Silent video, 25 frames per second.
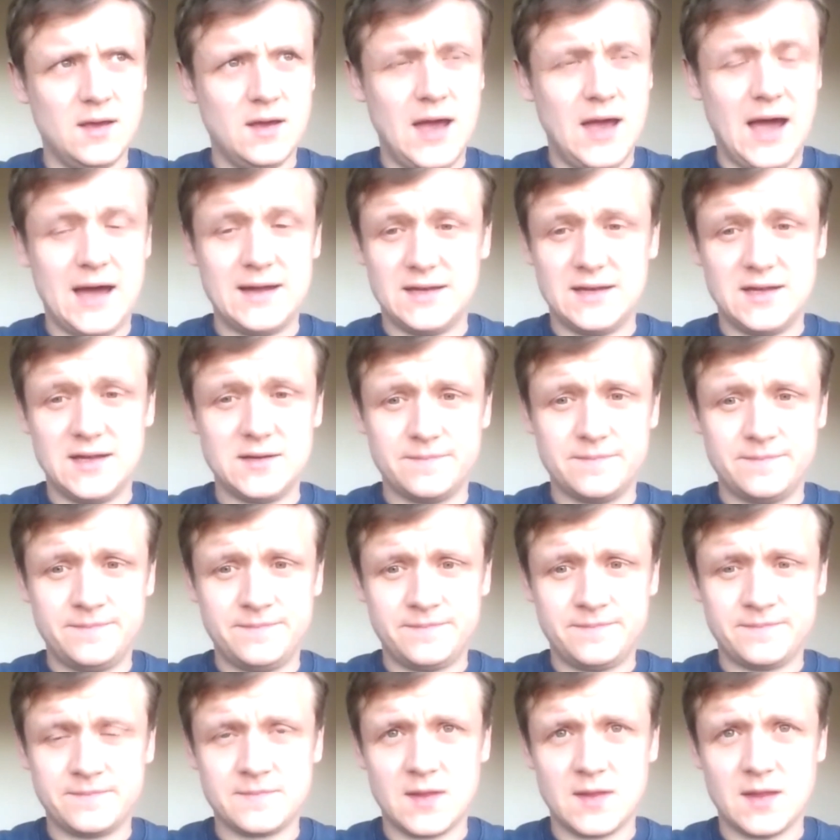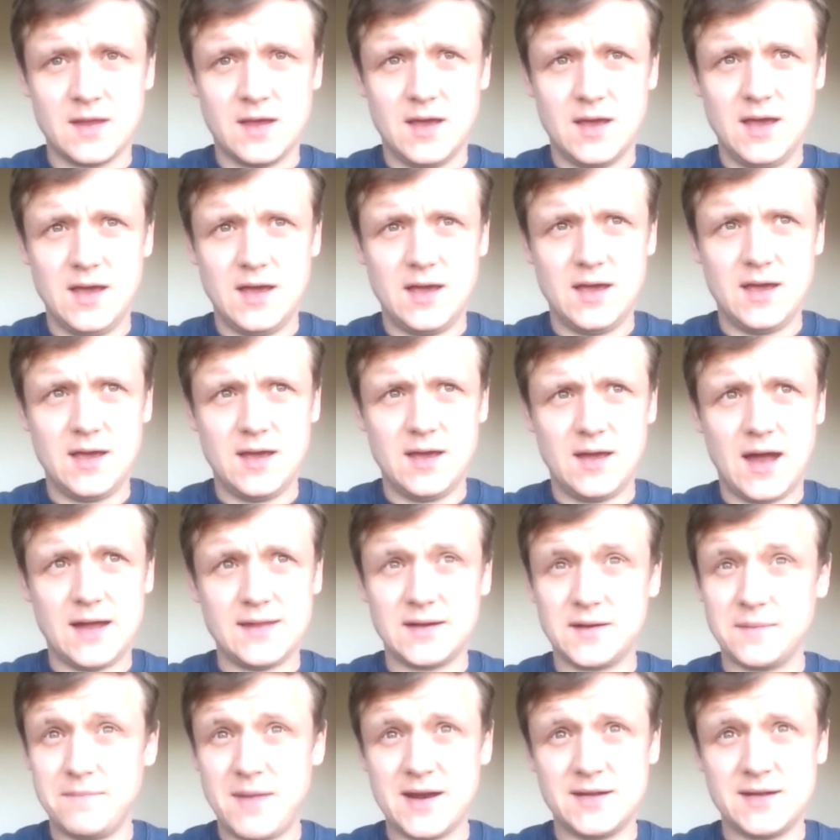I didn't
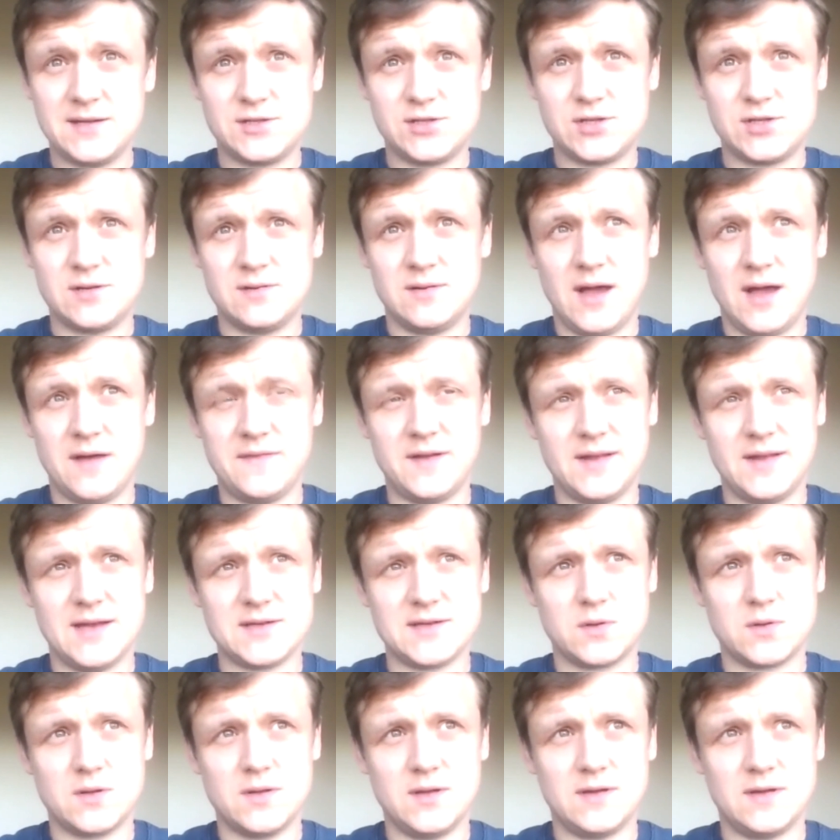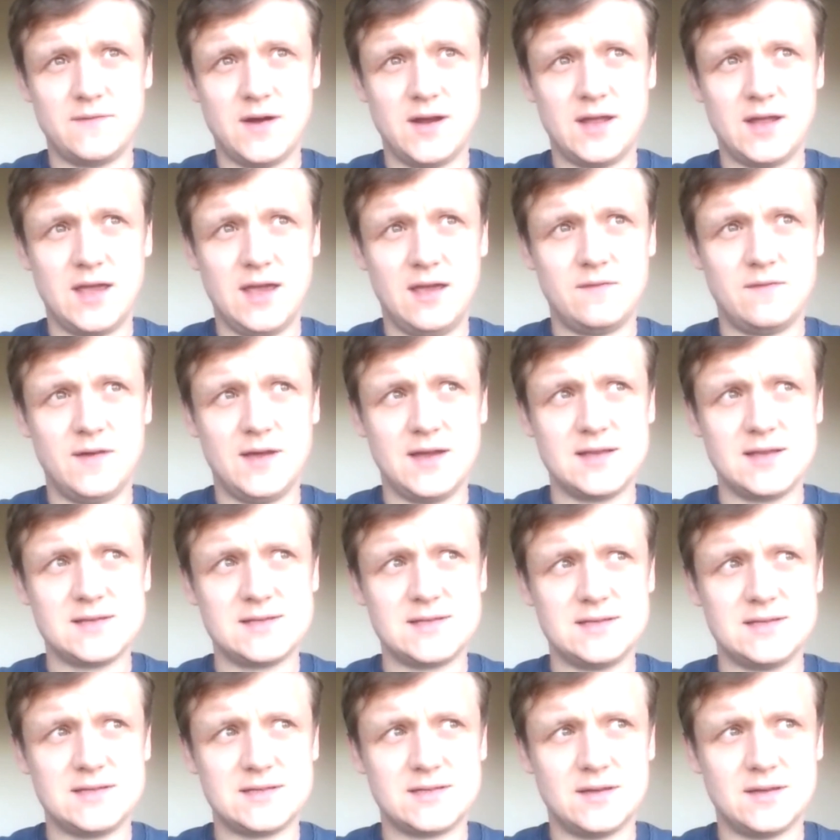manage. I think that's one of the very key things
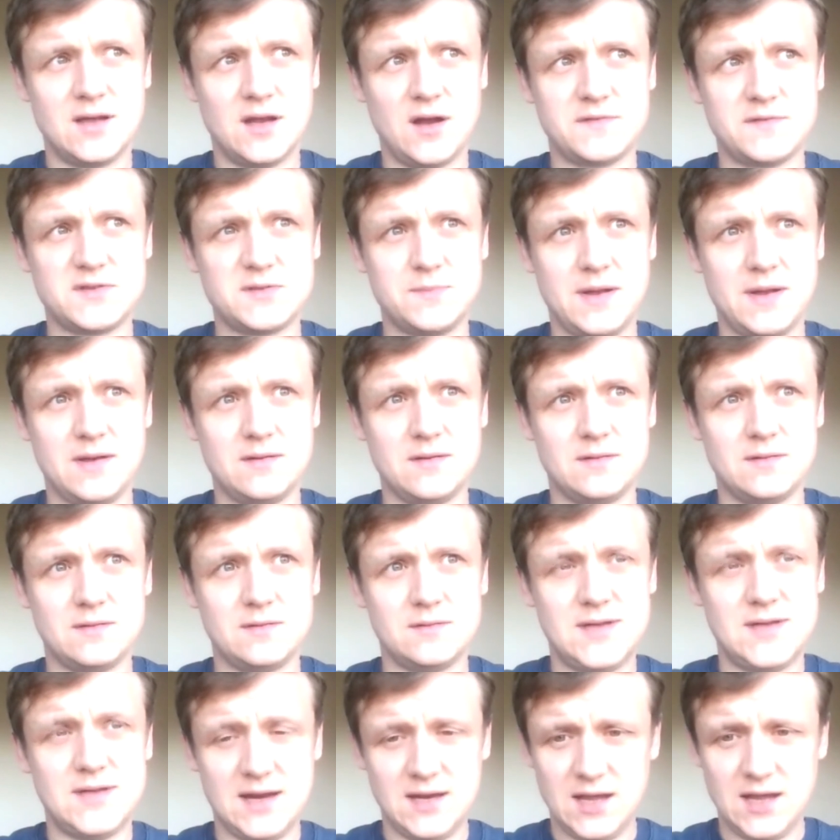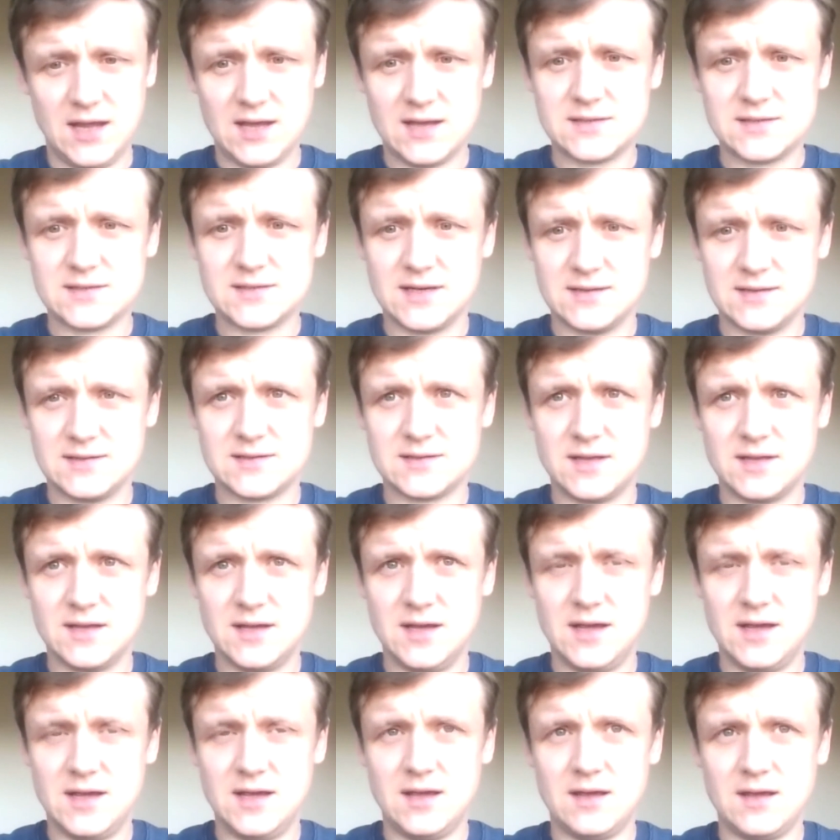is, I've spent 10 years since
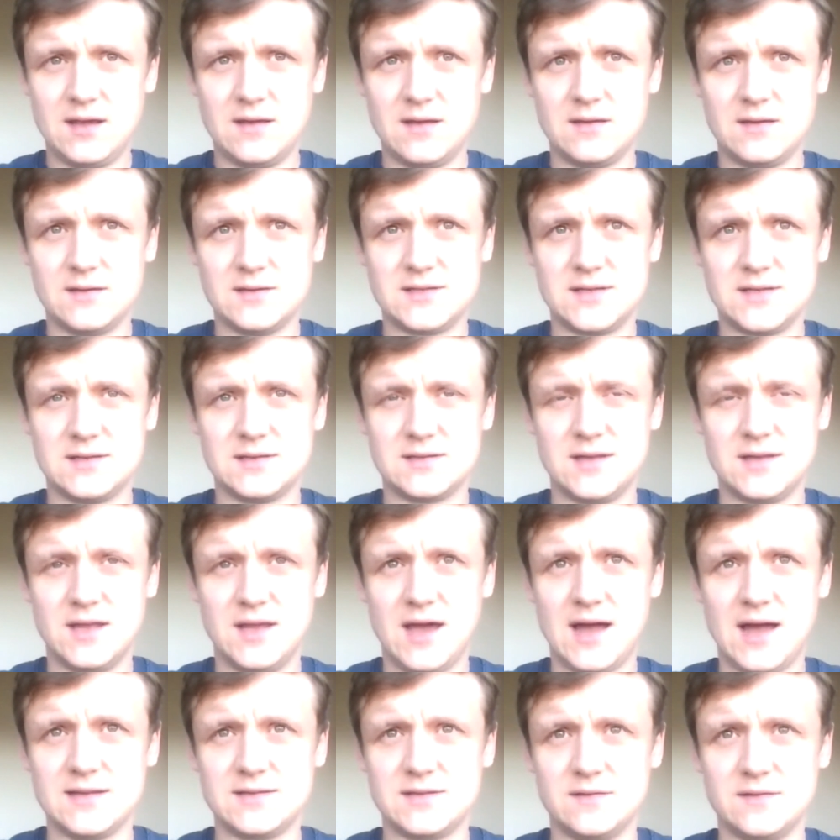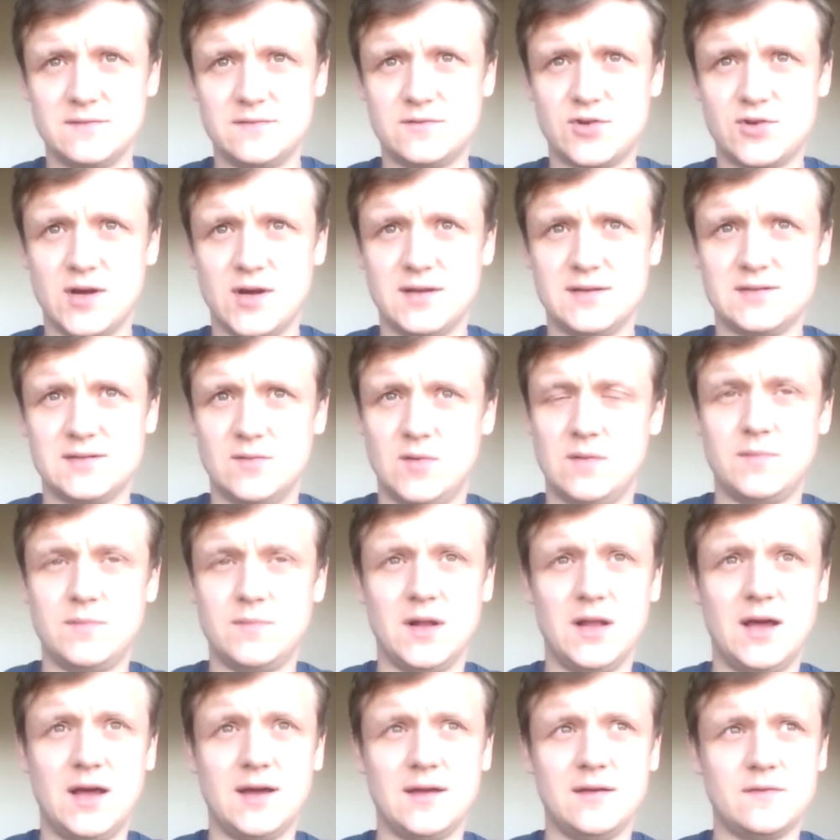the act of trying to end my
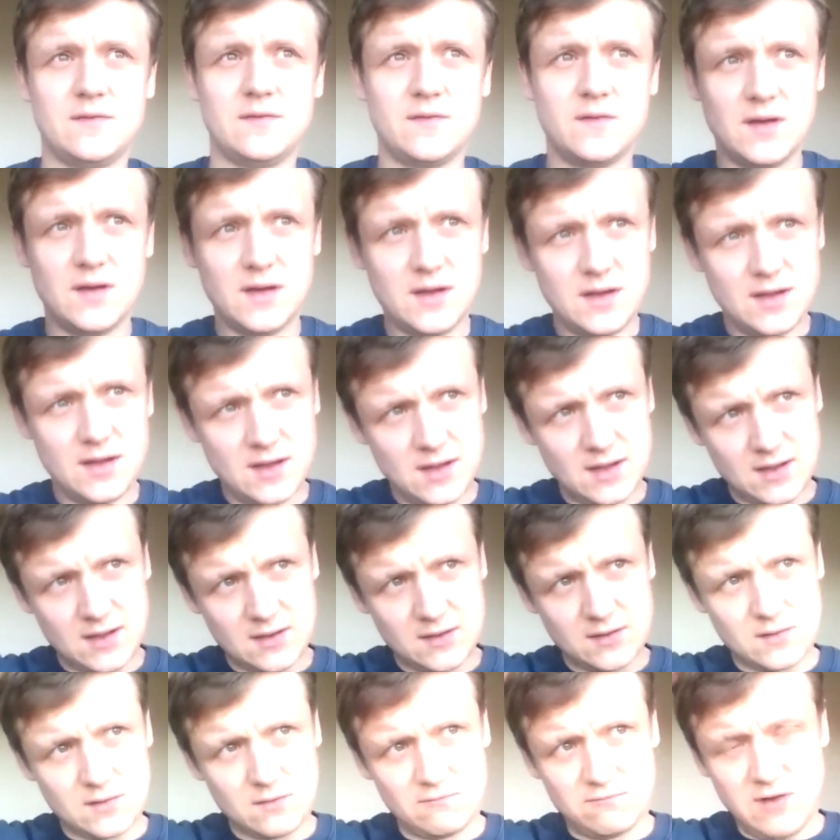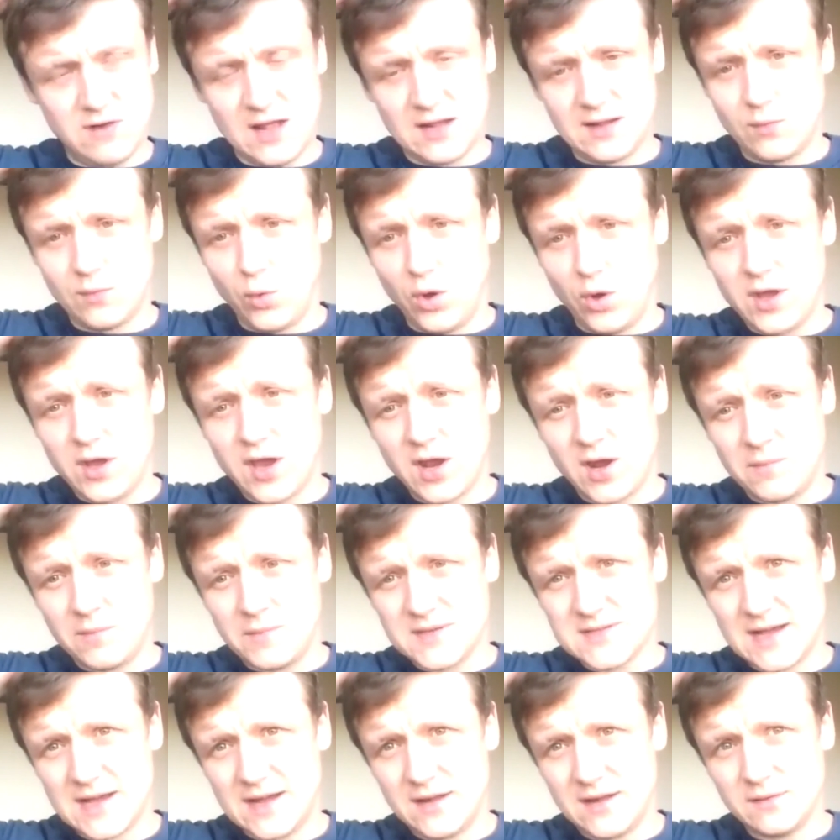life, really working on
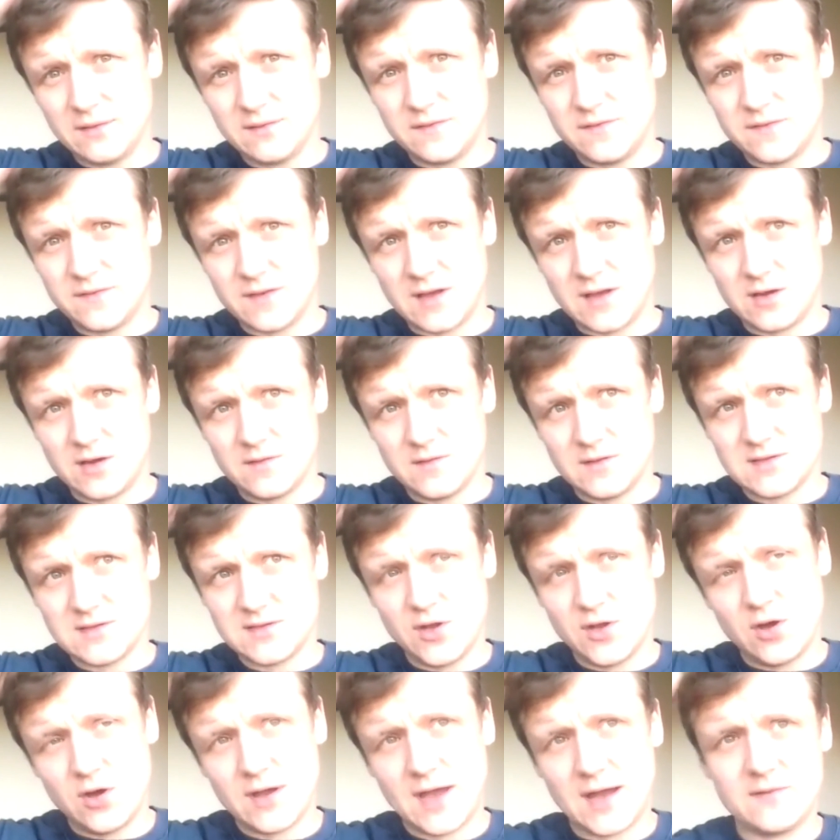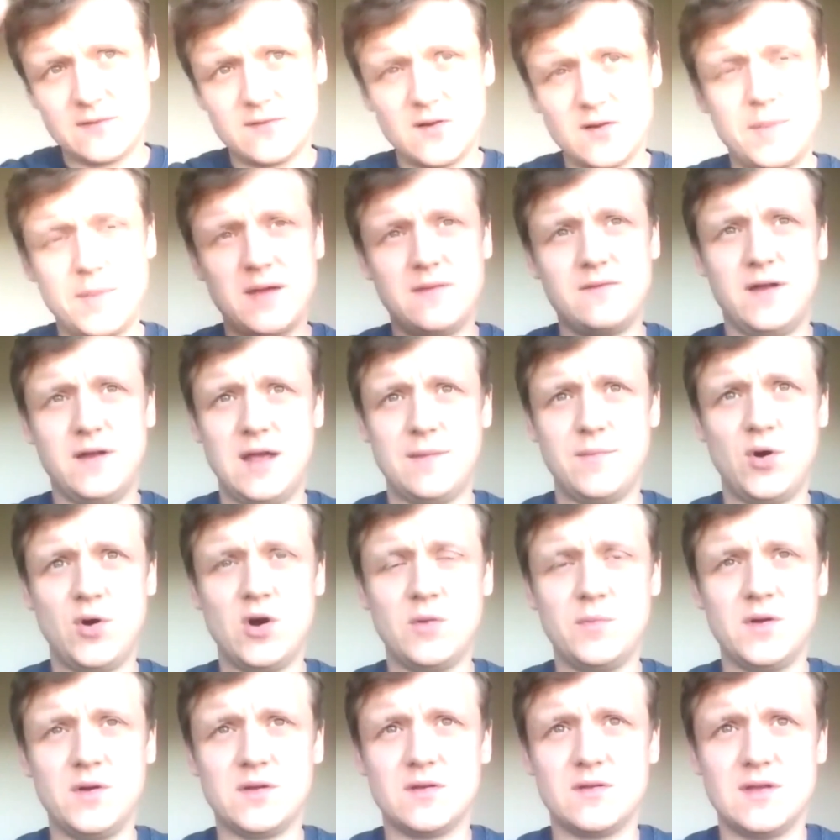myself. There's no kind of epiphany
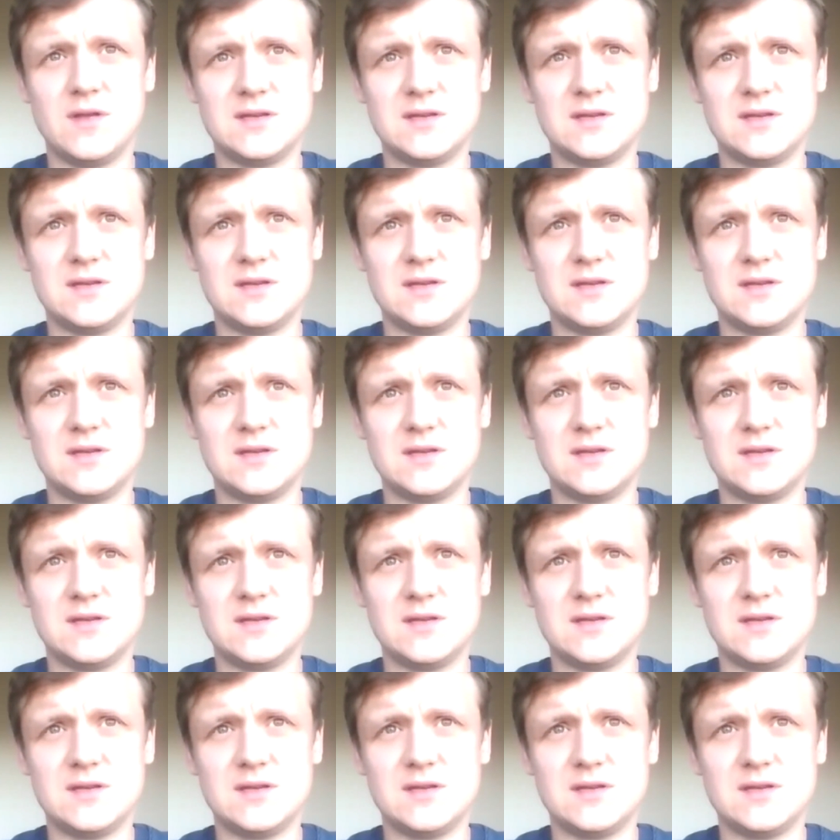moment.